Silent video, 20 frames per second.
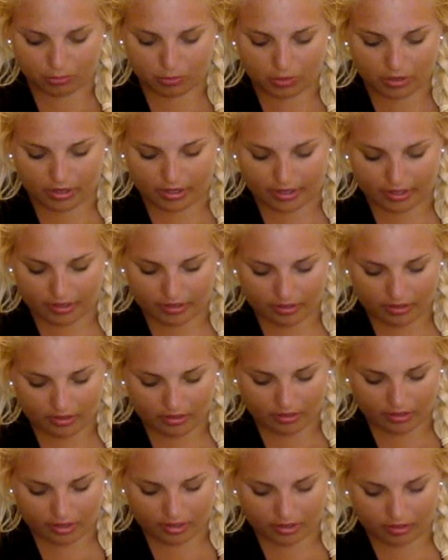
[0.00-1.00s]
1,
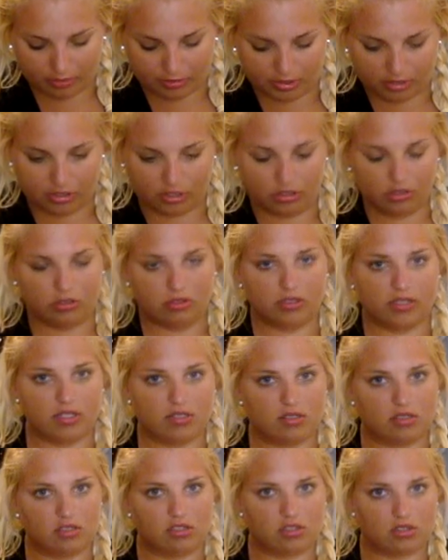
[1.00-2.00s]
and number 2
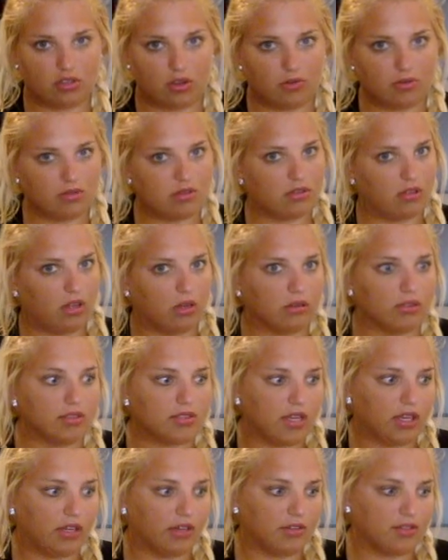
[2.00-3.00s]
is to just go slow
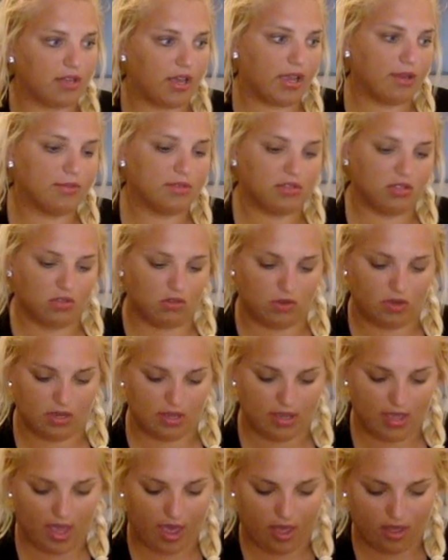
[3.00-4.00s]
and take your time so you can
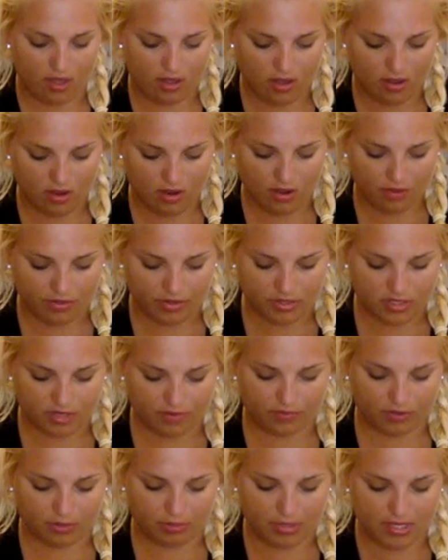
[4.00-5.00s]
get the
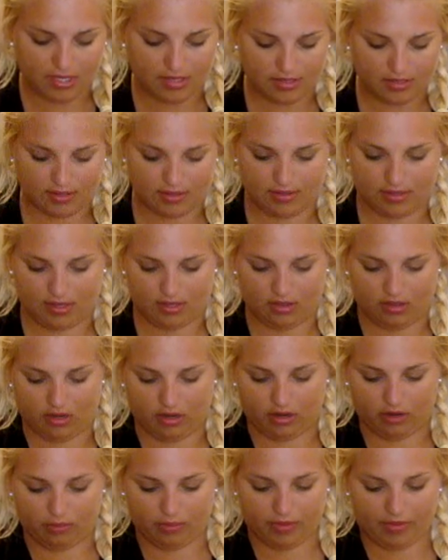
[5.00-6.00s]
different pieces in
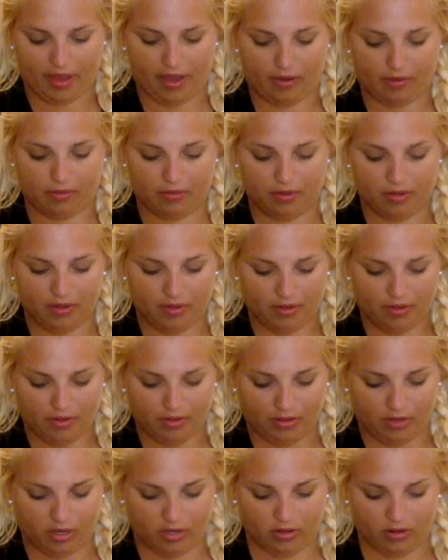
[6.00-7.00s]
there without
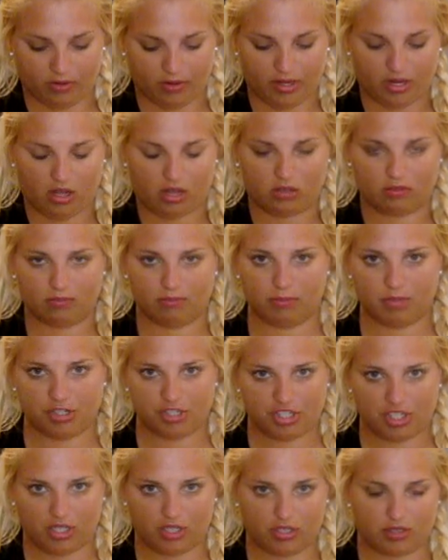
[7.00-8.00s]
it all
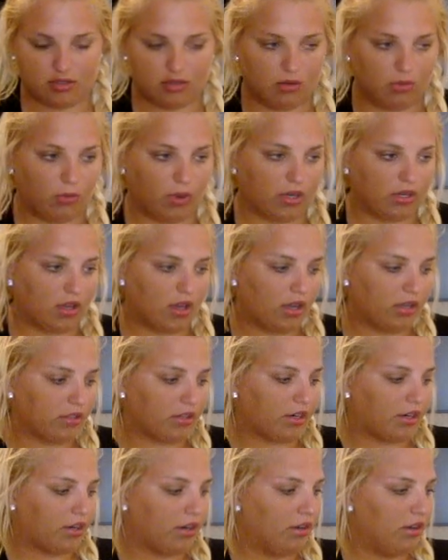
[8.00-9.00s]
mushing into one
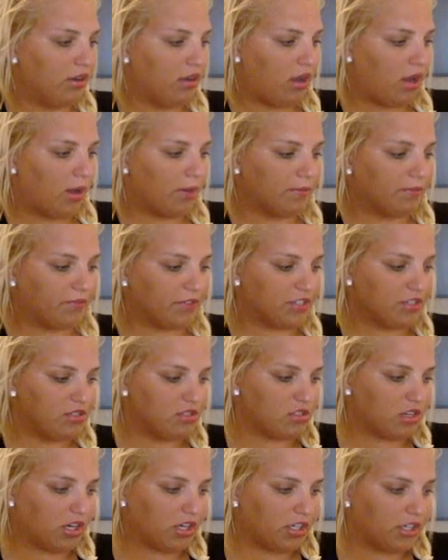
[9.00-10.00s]
color. For
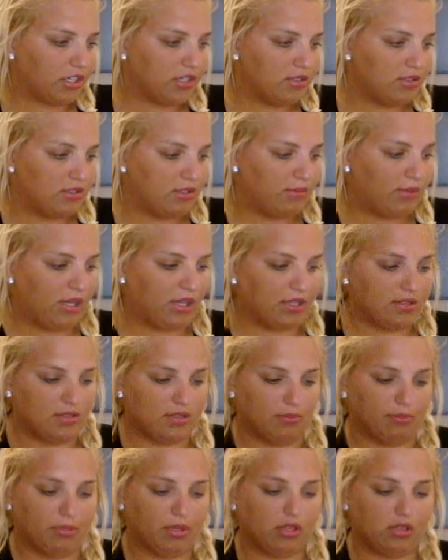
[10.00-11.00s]
starters, to make it
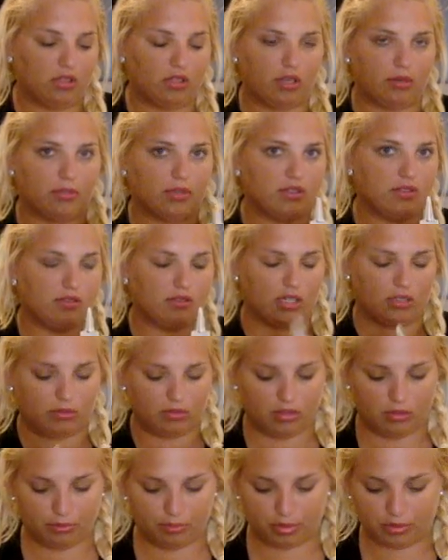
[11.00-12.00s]
simple, I'm going to start
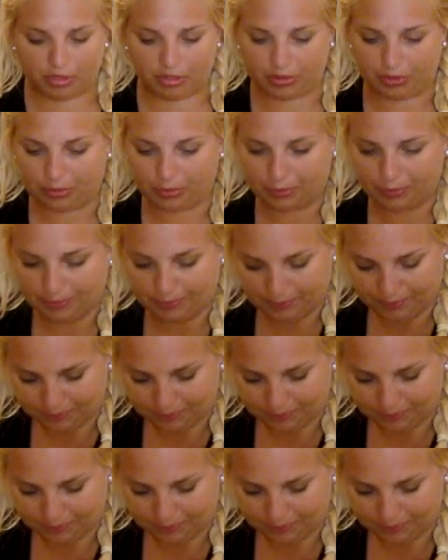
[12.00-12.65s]
with the blue.